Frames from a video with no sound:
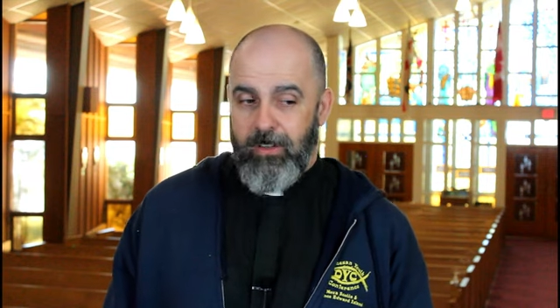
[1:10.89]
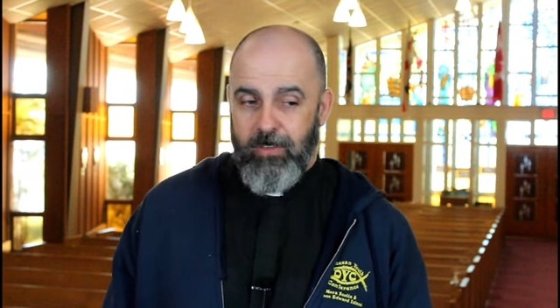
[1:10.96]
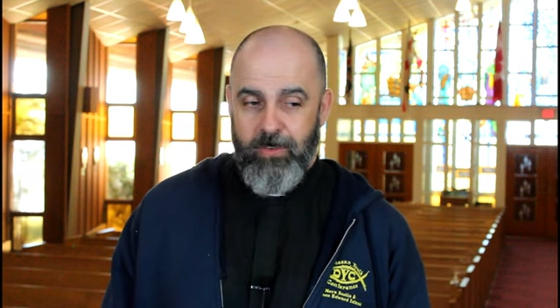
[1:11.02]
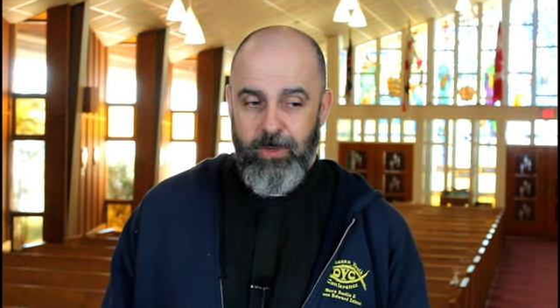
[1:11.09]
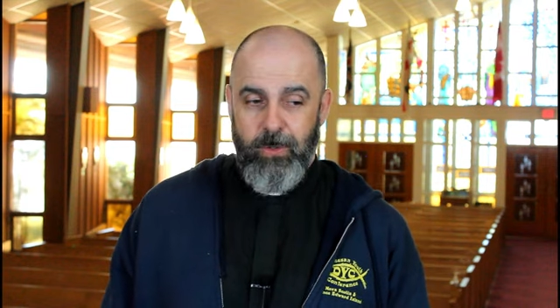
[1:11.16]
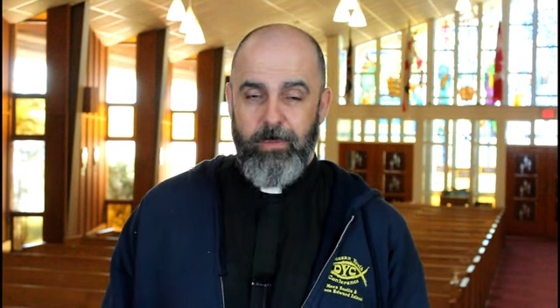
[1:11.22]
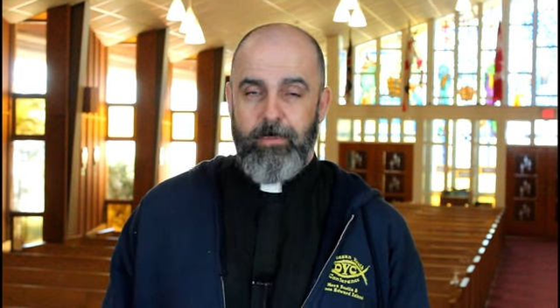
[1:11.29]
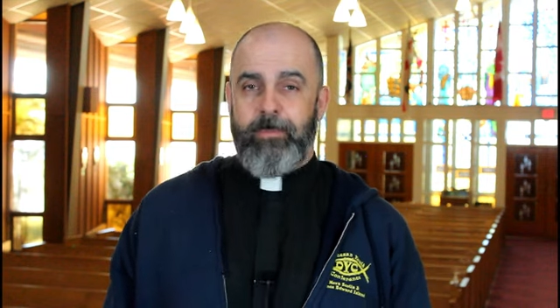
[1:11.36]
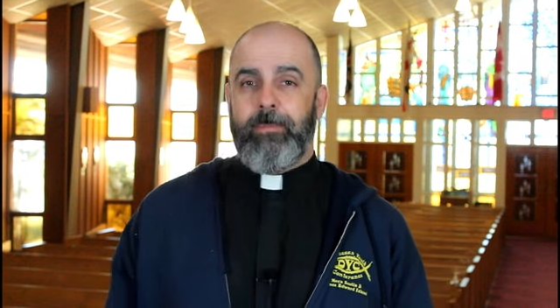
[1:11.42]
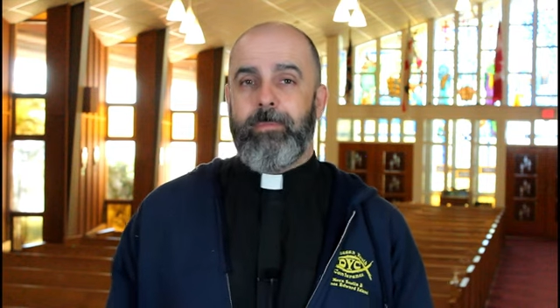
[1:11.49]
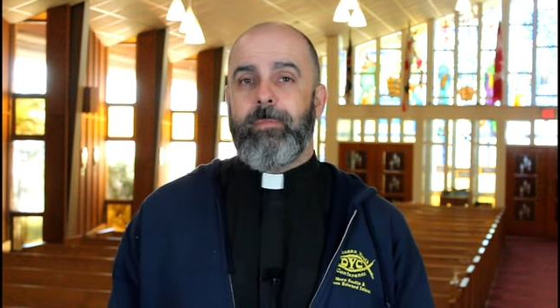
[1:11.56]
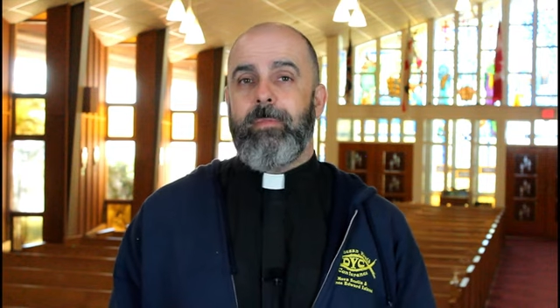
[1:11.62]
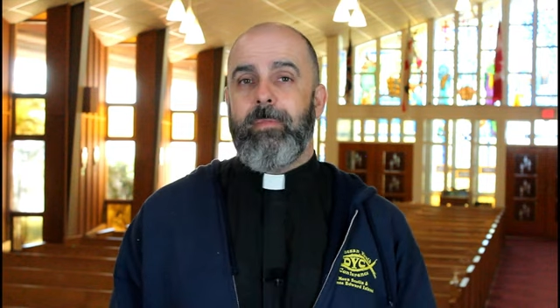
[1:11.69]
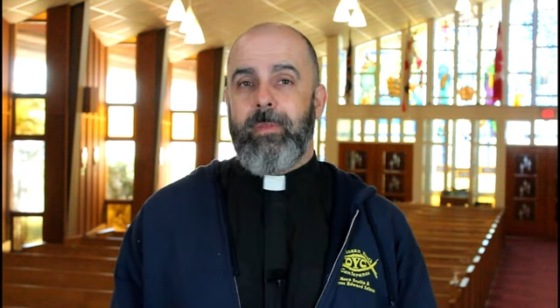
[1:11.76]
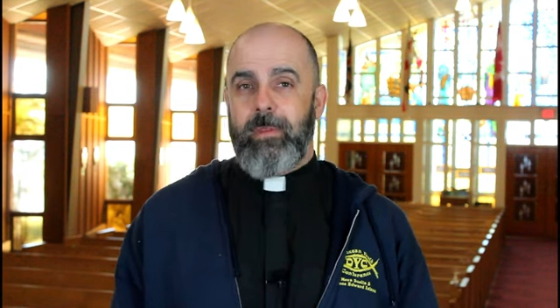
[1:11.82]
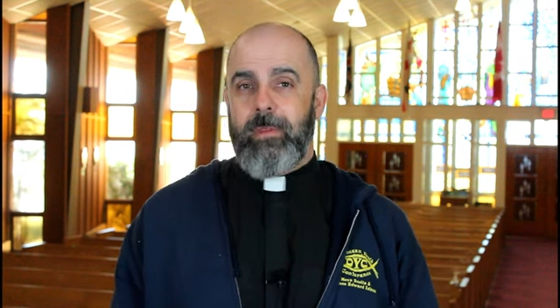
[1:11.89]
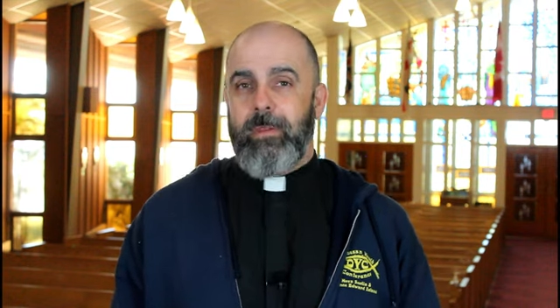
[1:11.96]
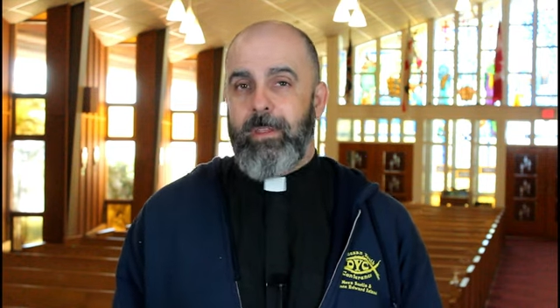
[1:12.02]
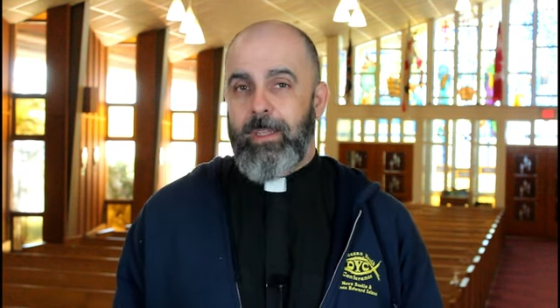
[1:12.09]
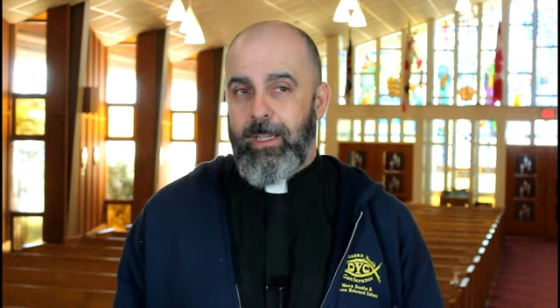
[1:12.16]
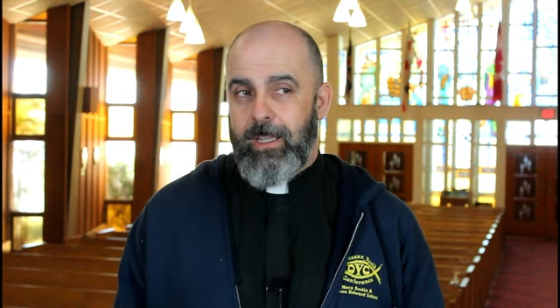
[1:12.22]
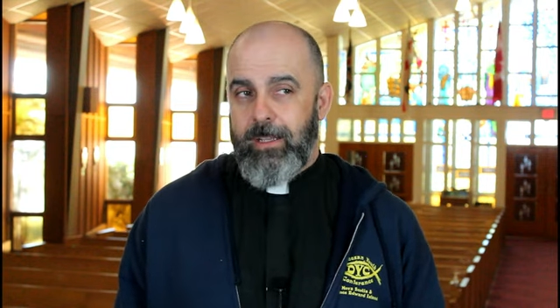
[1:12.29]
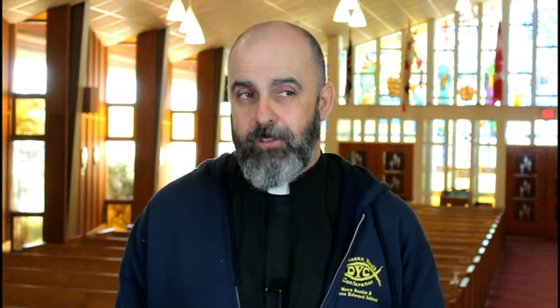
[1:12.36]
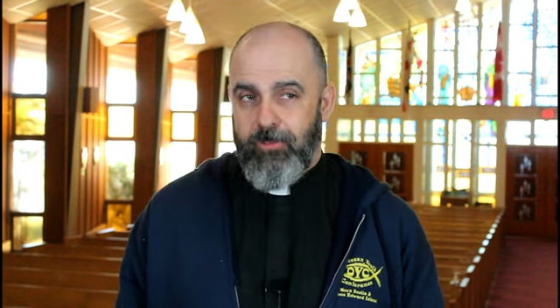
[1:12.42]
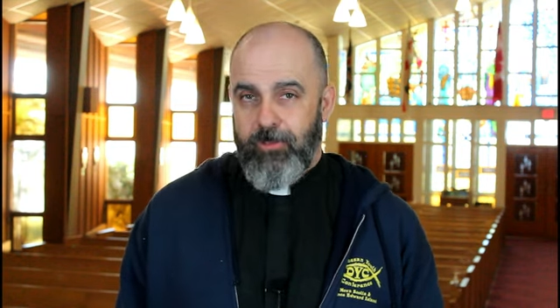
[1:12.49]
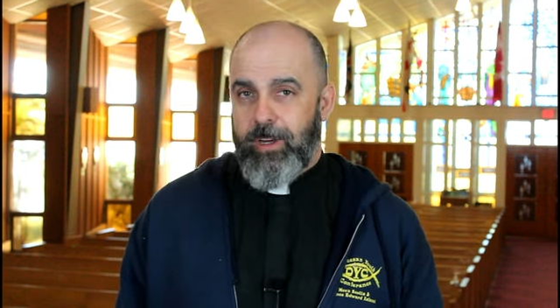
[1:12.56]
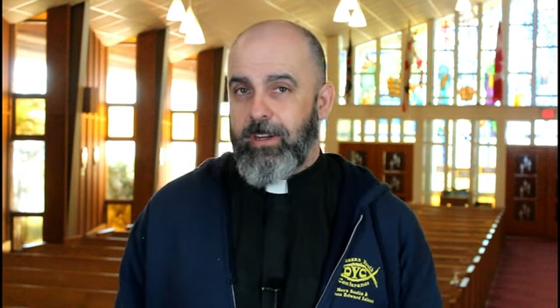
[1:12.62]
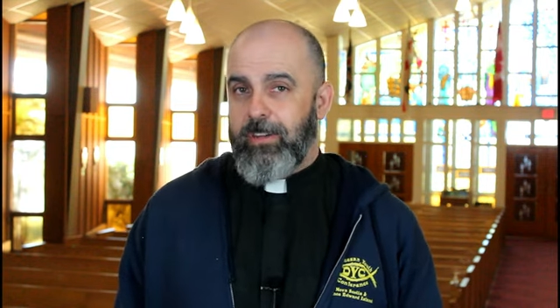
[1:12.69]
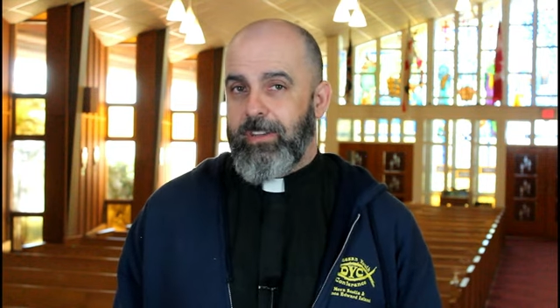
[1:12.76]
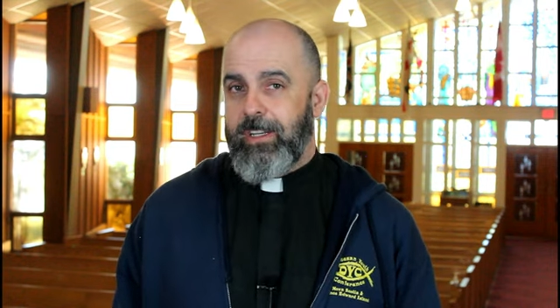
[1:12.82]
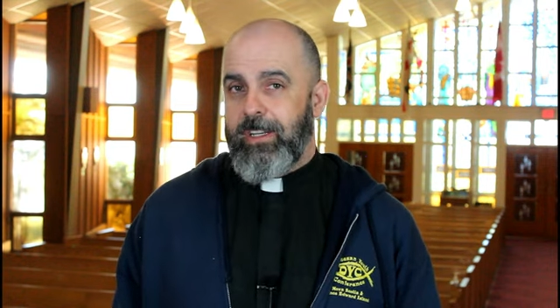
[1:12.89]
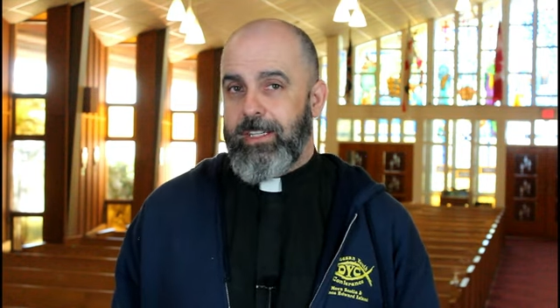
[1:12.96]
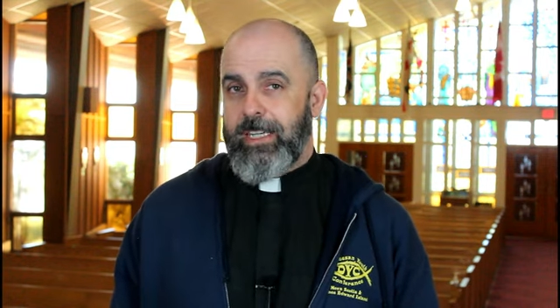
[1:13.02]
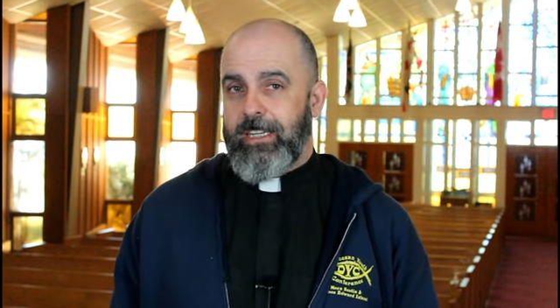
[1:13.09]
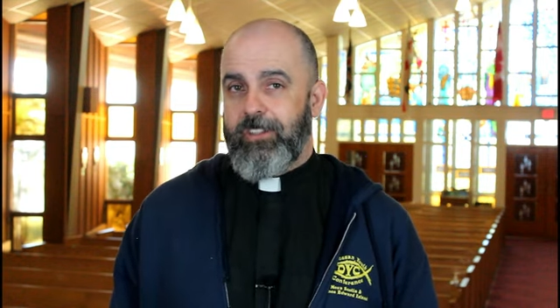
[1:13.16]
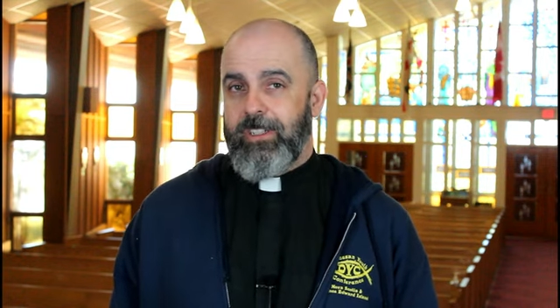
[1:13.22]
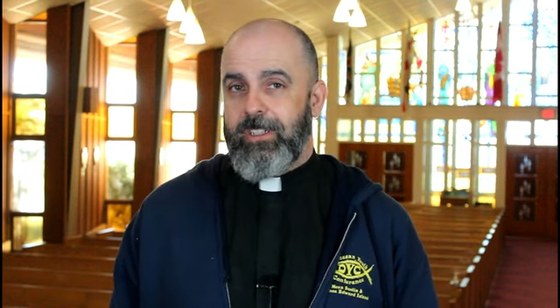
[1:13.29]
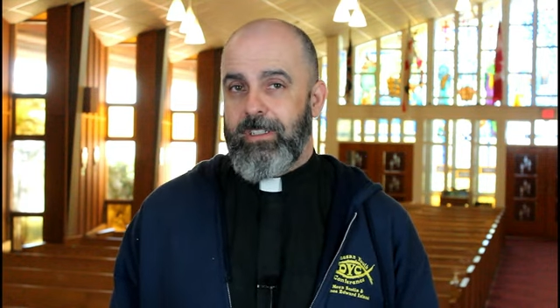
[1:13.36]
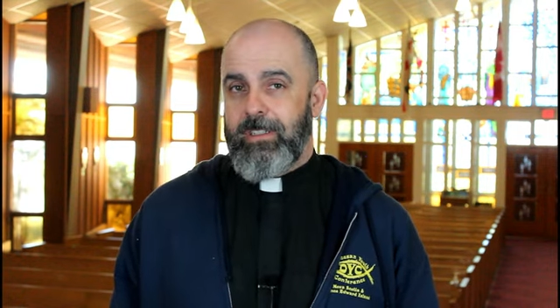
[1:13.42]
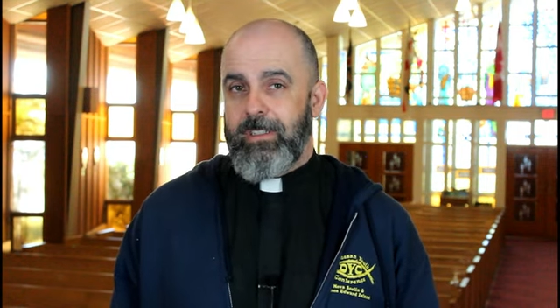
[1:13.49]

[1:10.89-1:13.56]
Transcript: vote, it triggers an election.